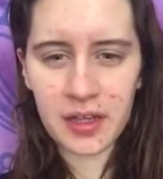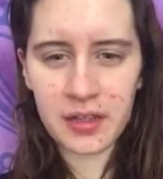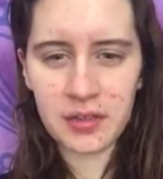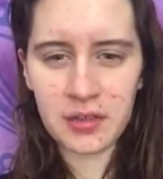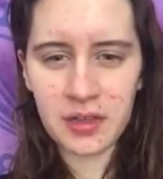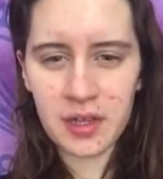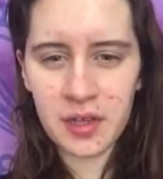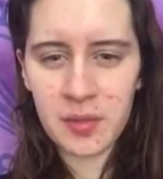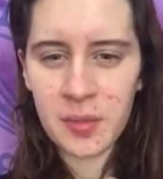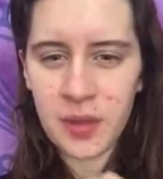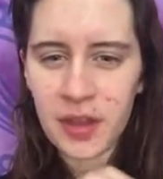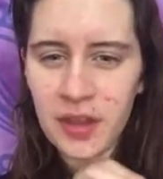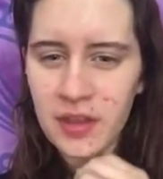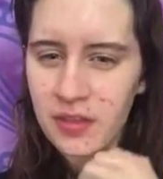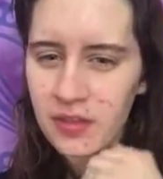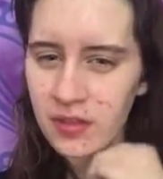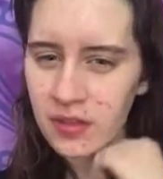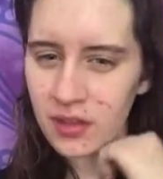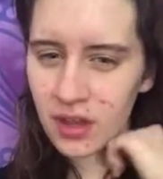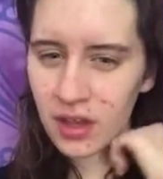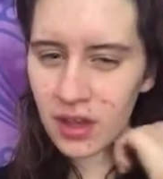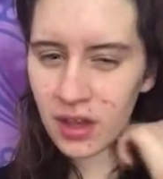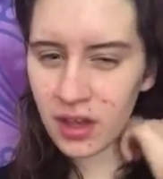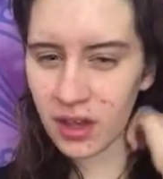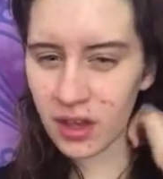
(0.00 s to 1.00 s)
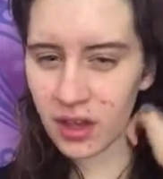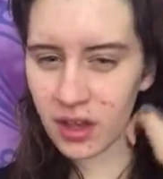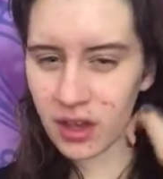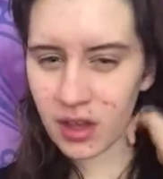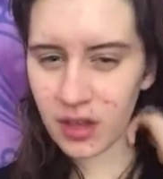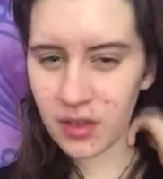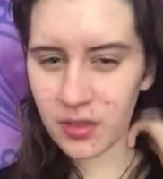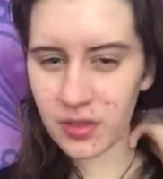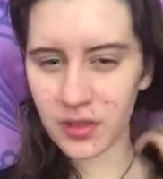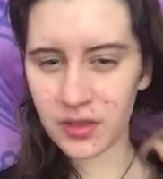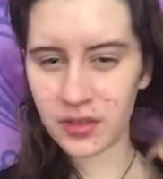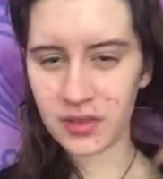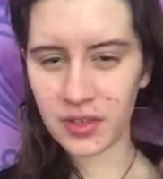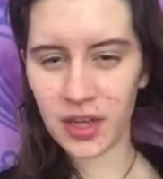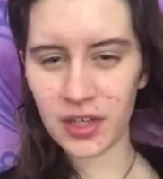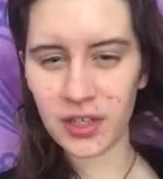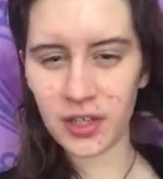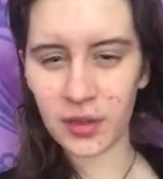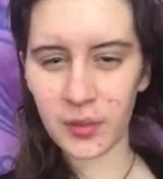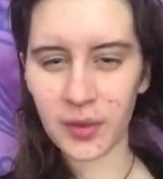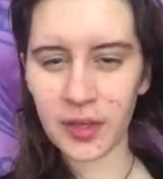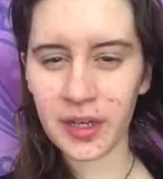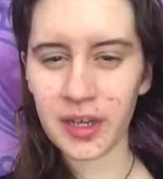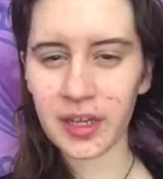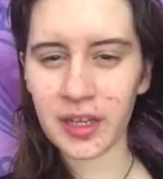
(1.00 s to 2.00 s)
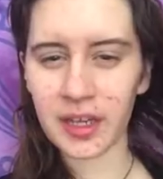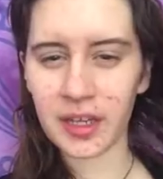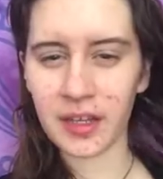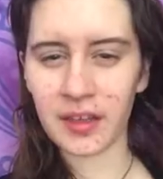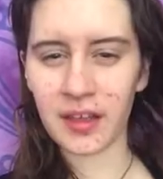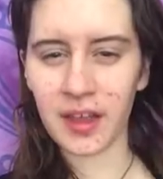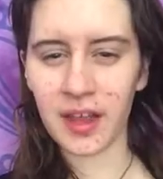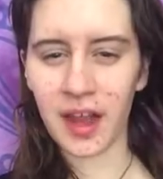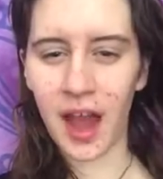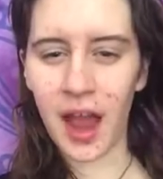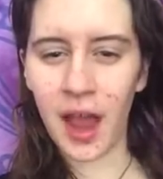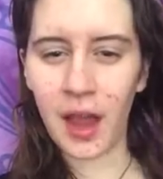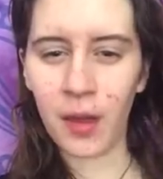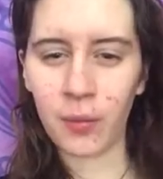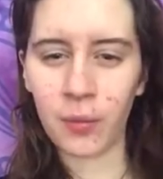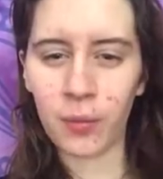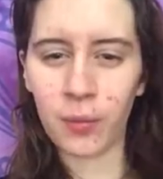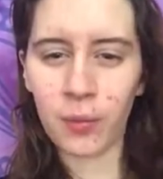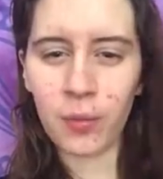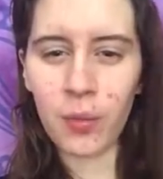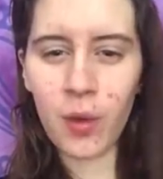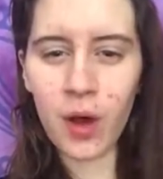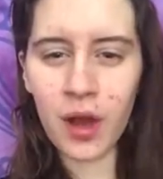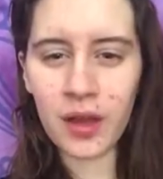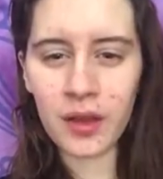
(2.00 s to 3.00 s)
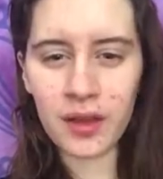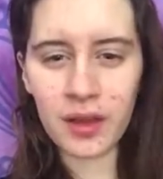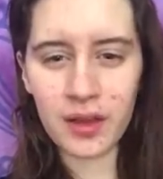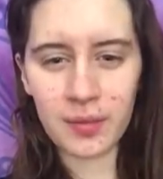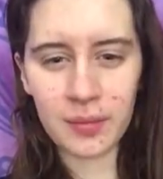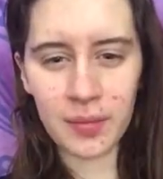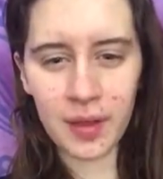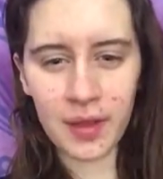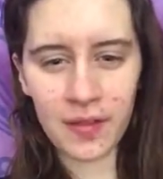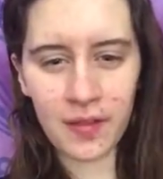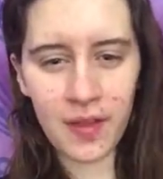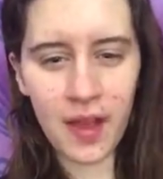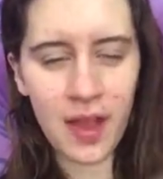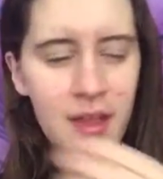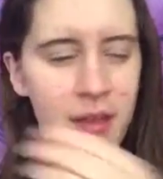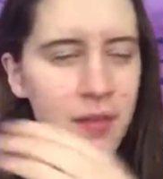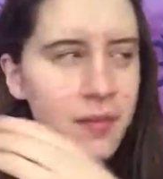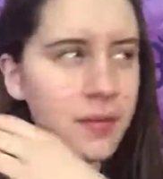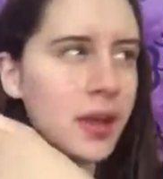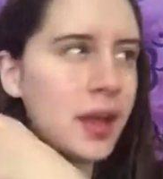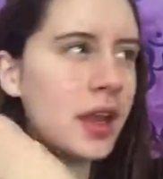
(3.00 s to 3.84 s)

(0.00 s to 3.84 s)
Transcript: It cheapens the genuinity that I want in my life.